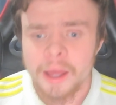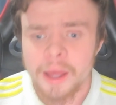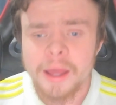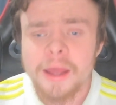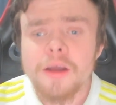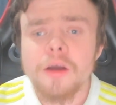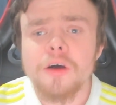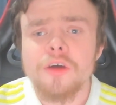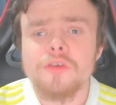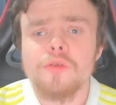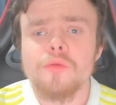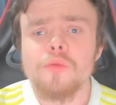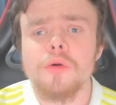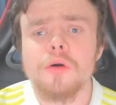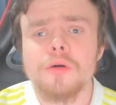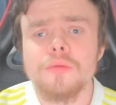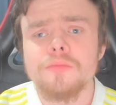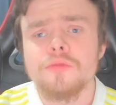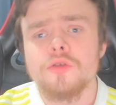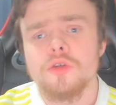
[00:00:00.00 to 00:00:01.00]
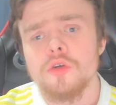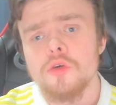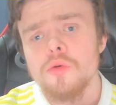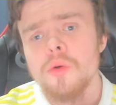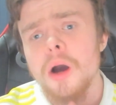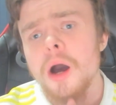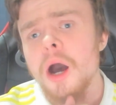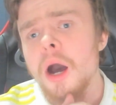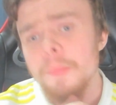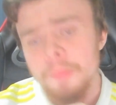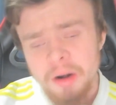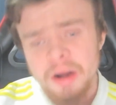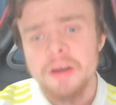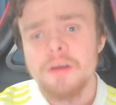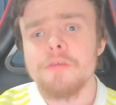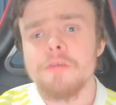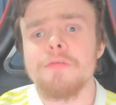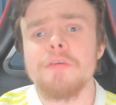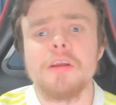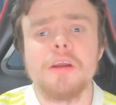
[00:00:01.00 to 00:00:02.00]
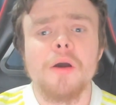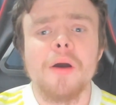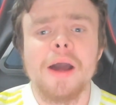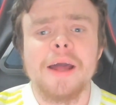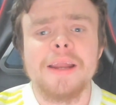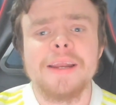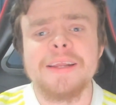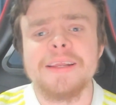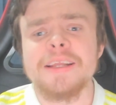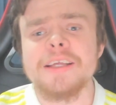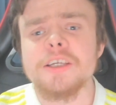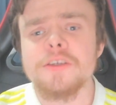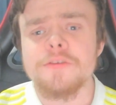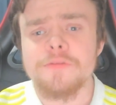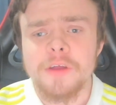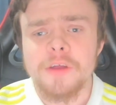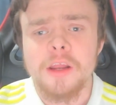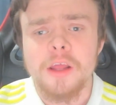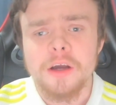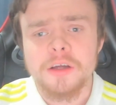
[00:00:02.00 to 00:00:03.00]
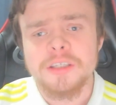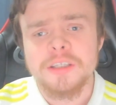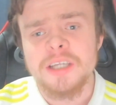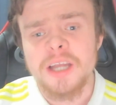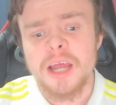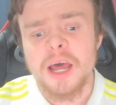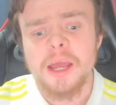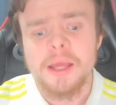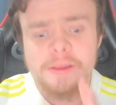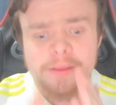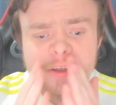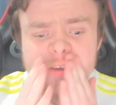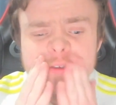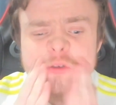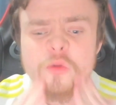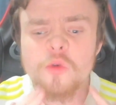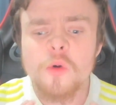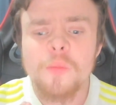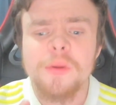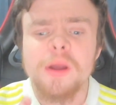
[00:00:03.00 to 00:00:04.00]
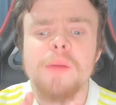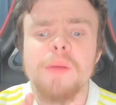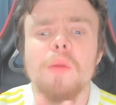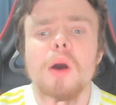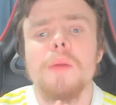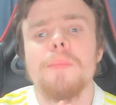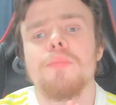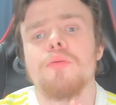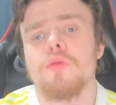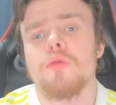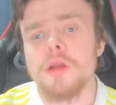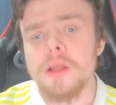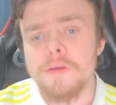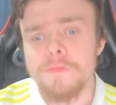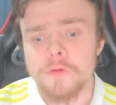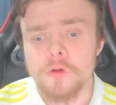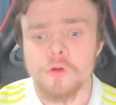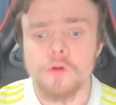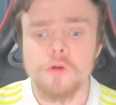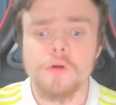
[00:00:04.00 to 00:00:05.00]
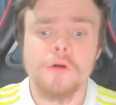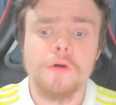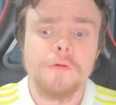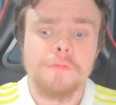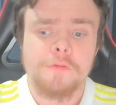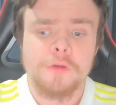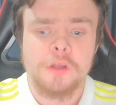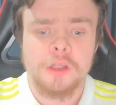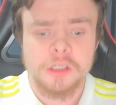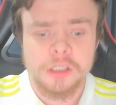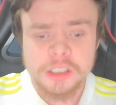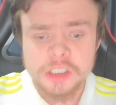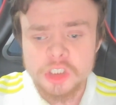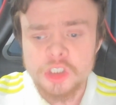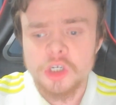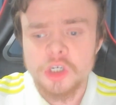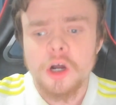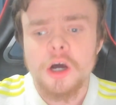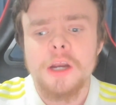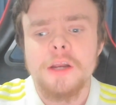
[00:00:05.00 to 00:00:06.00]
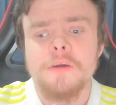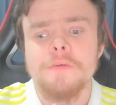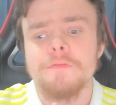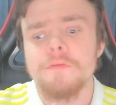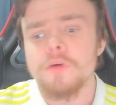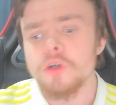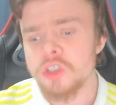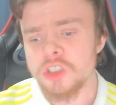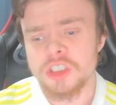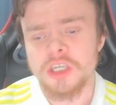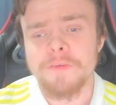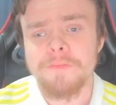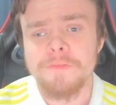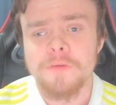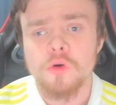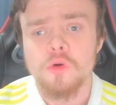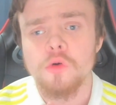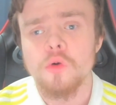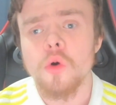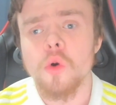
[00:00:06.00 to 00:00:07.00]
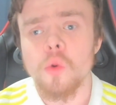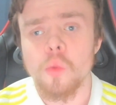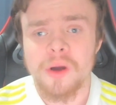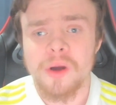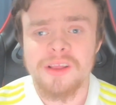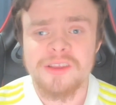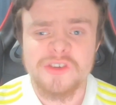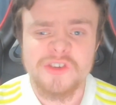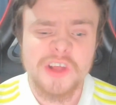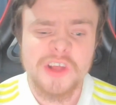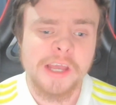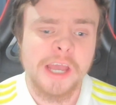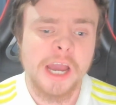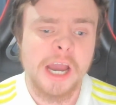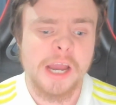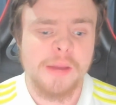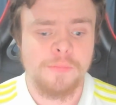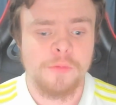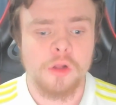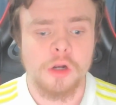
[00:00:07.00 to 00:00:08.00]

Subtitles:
Hey guys, and welcome to a brand new video. And in this video today, this will be my preview for the Leeds United vs Sheffield Wednesday game.